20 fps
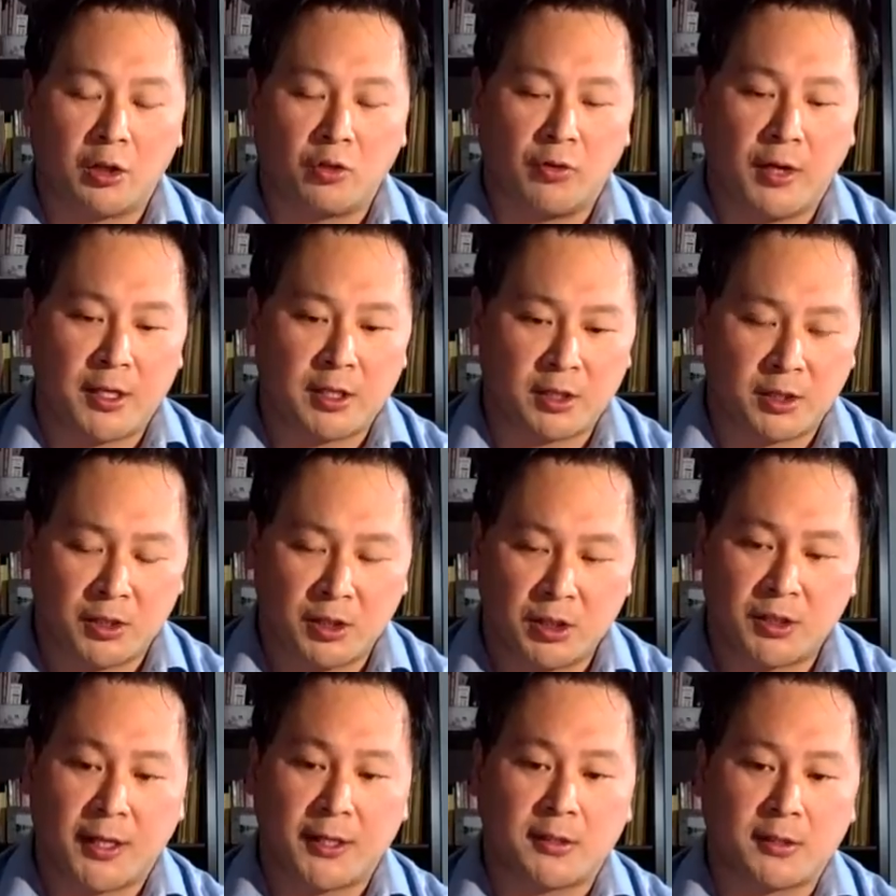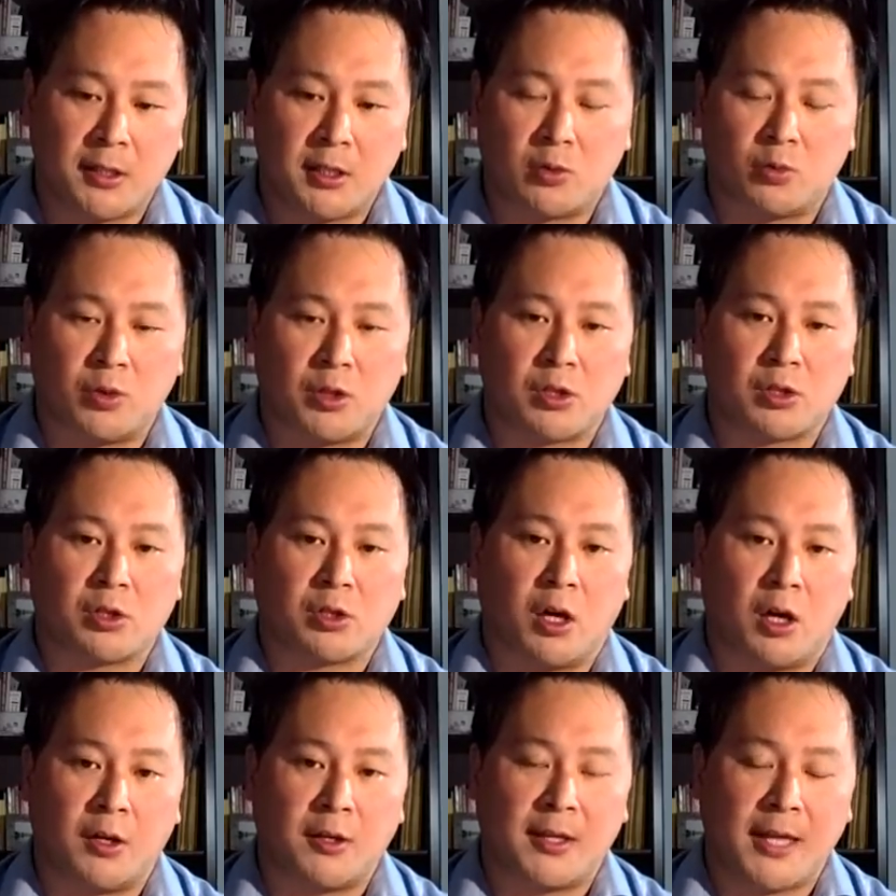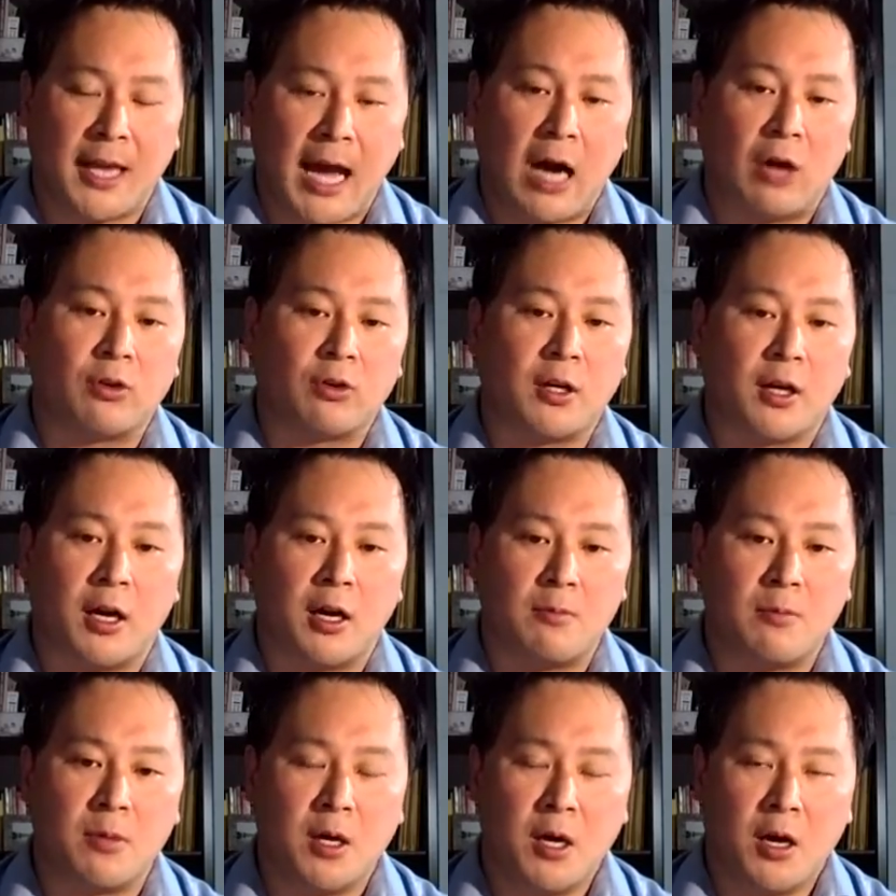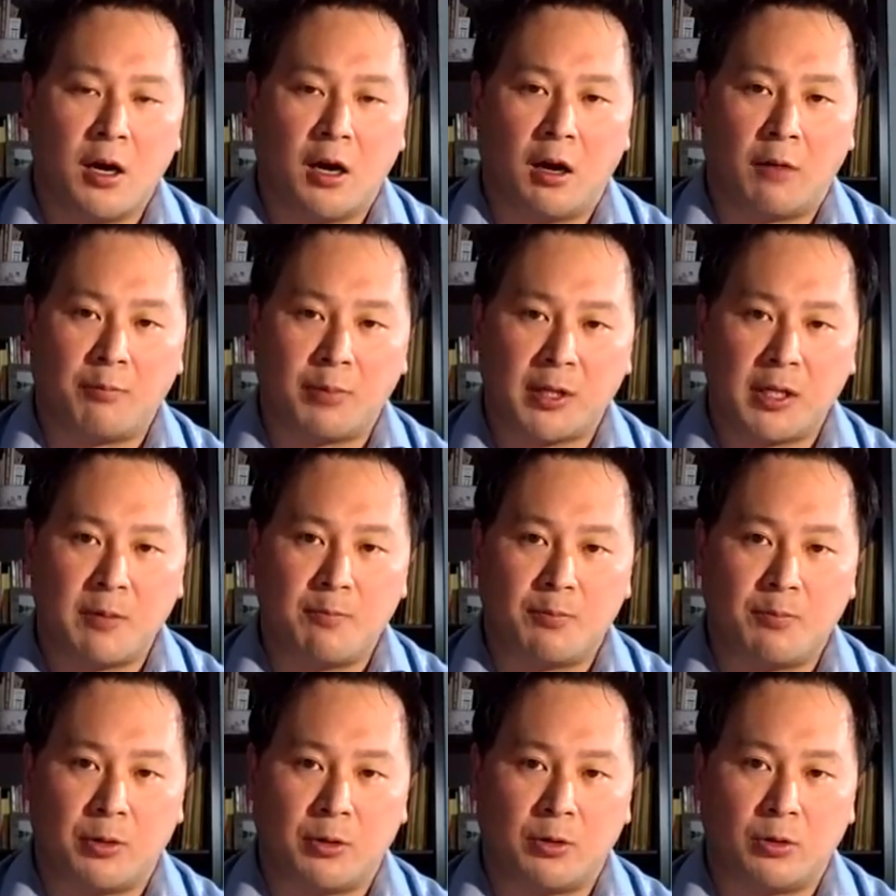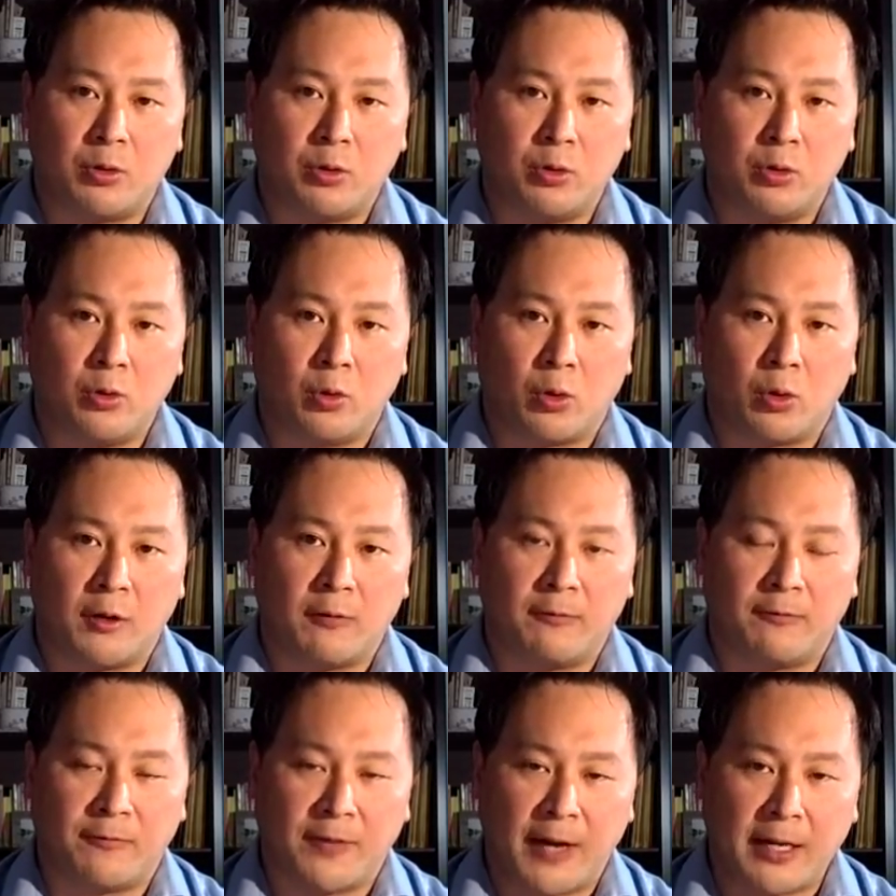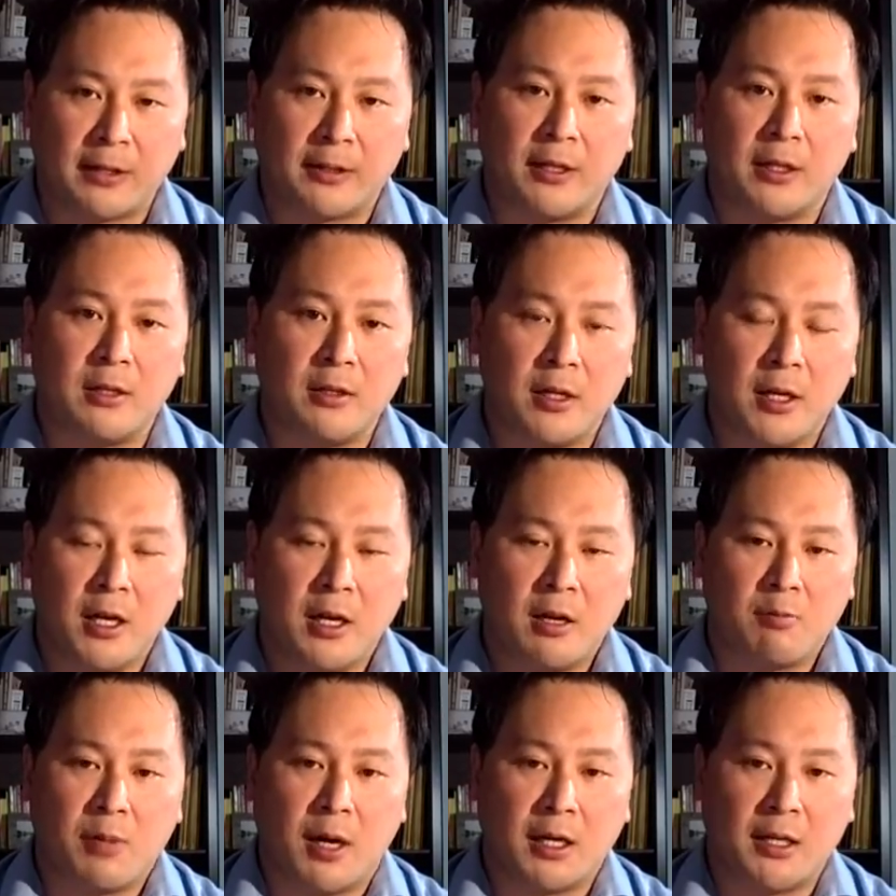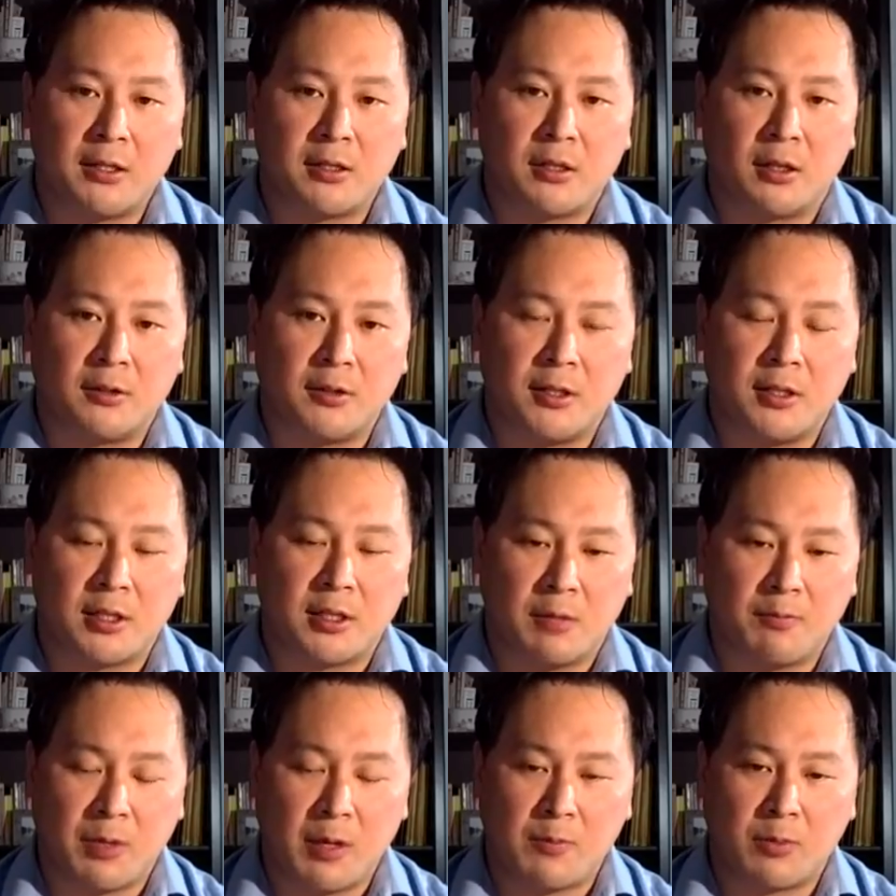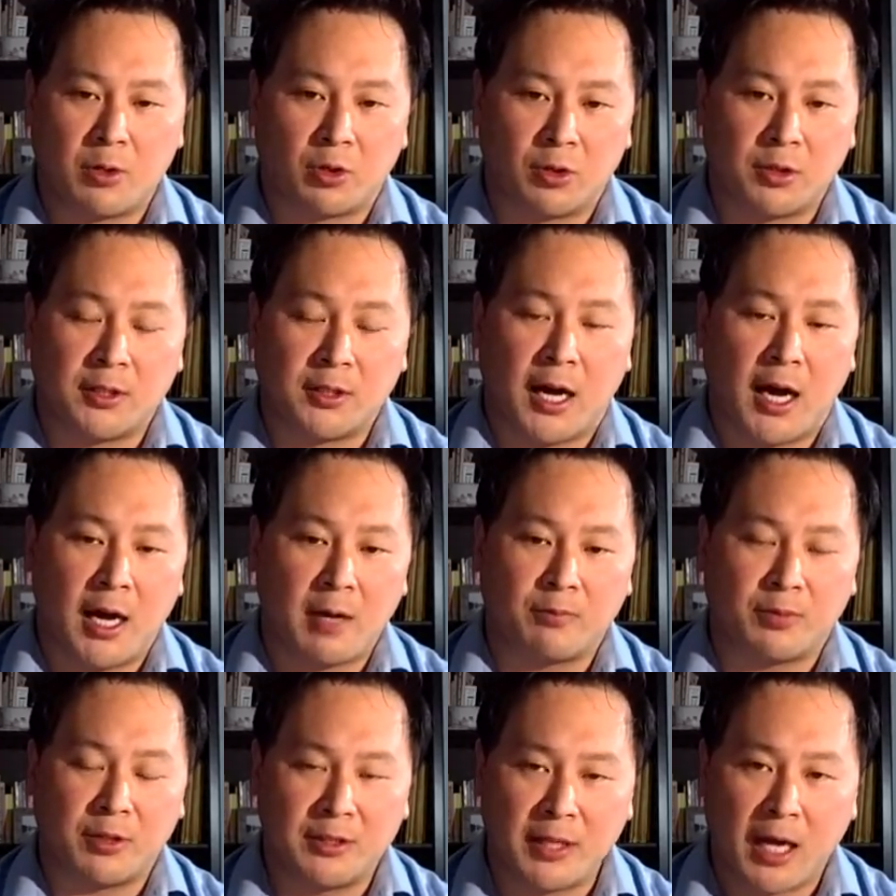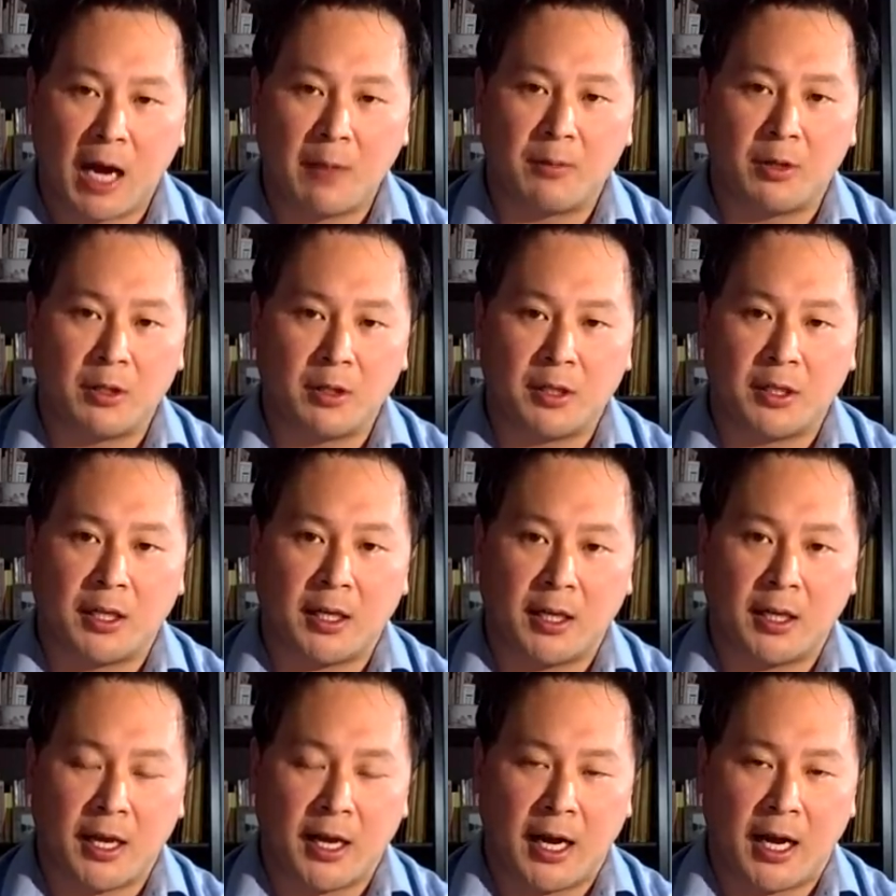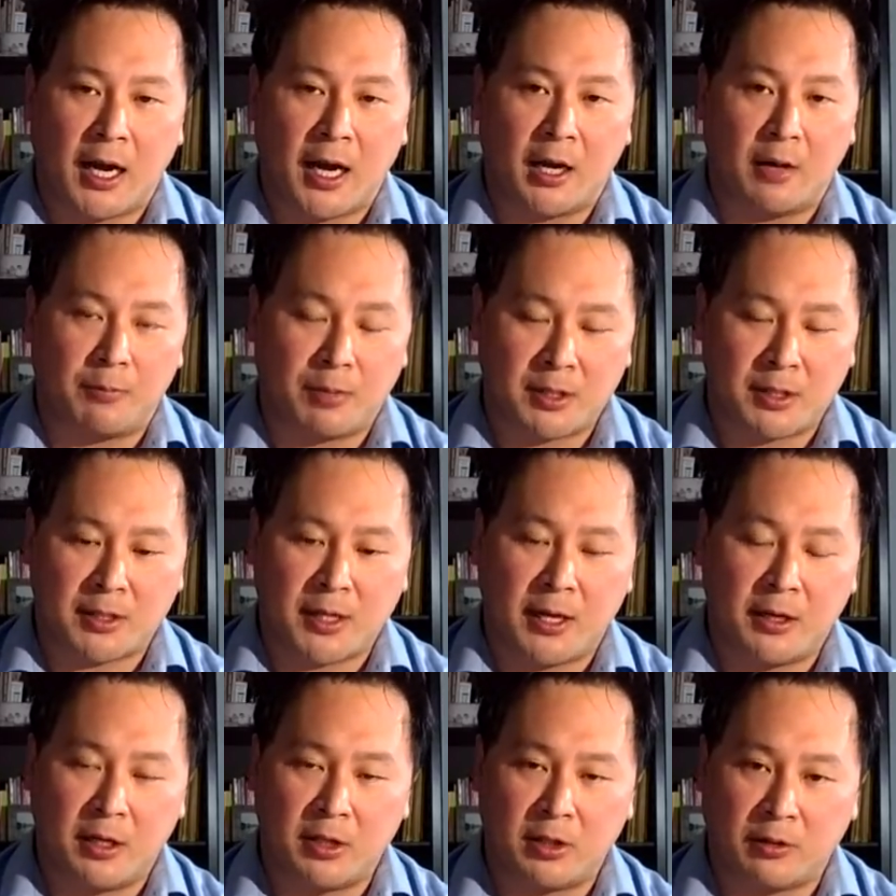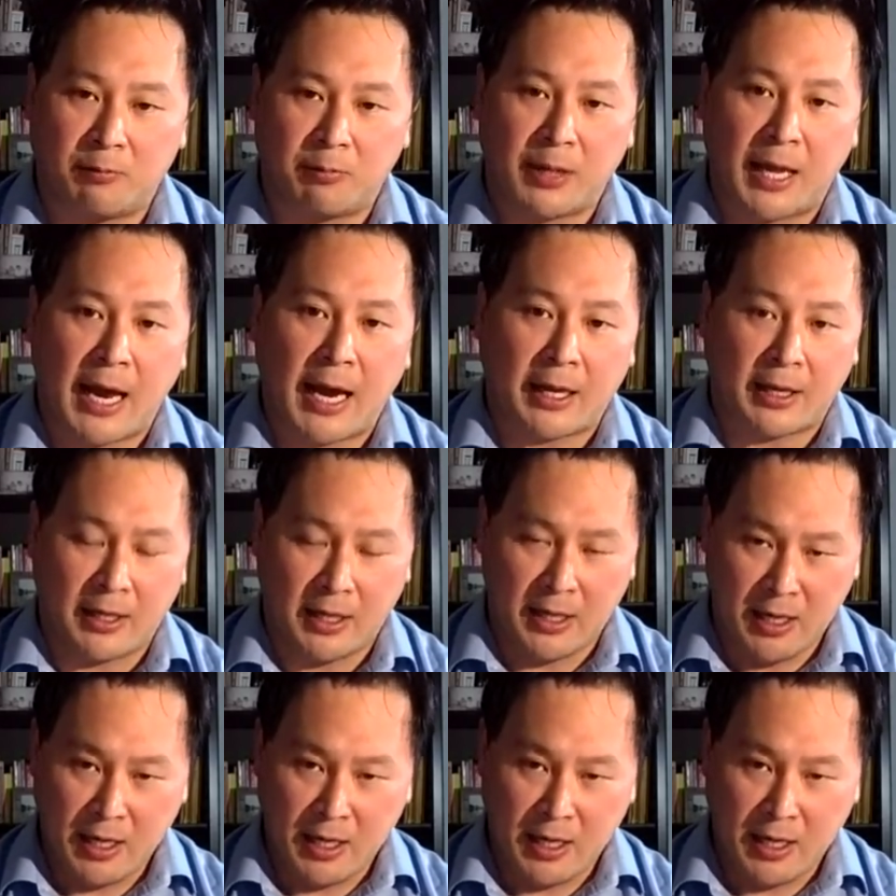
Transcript: the racial injustice we saw in the outcome of people who were infected by this illness and people who were dying, predominantly at higher percentage of Black